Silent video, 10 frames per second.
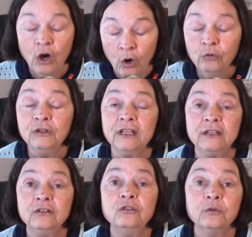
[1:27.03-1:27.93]

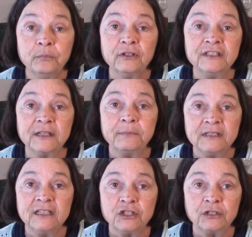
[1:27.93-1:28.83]
only your
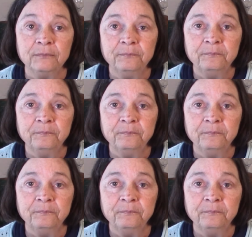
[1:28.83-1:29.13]
presupposition.